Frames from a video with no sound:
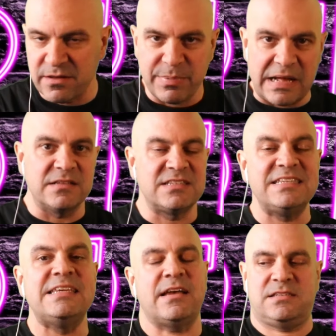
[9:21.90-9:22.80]
in the balance.
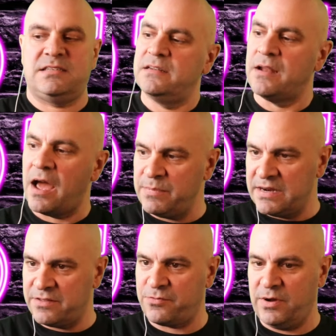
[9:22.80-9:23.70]
Yes, nine
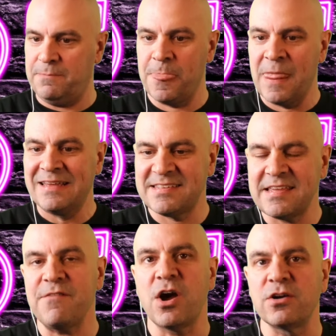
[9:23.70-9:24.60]
minute stream.
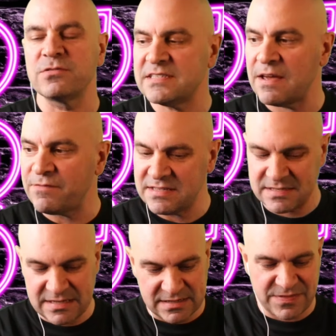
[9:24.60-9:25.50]

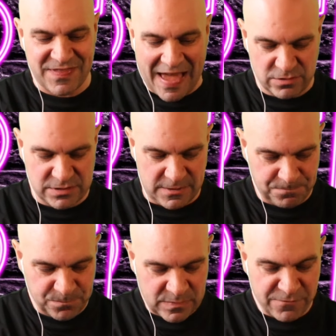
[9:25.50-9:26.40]
776,000
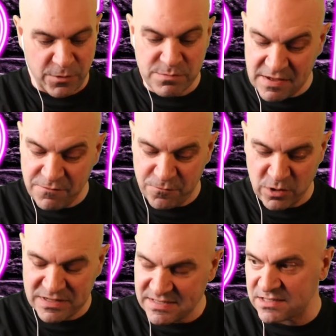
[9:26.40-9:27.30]
from
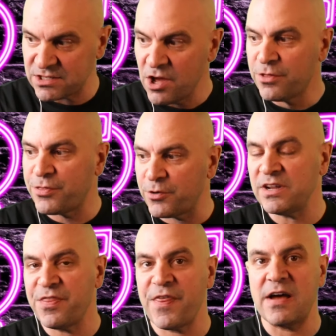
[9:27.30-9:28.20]
746,
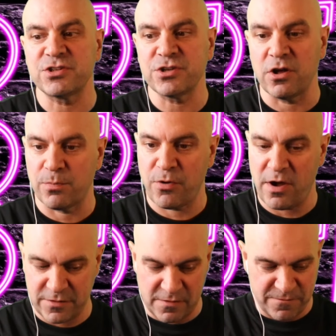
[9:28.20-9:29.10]
$30,000
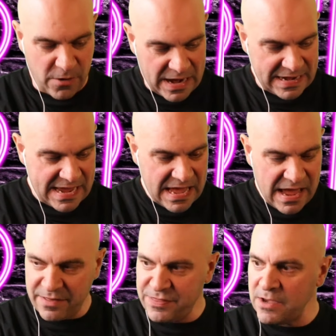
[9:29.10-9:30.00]
profit on Friday.
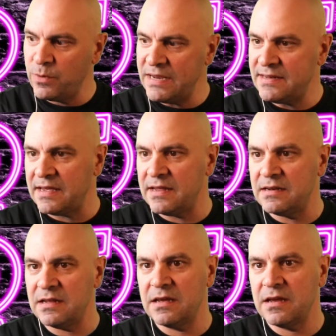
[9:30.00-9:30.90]
I think we did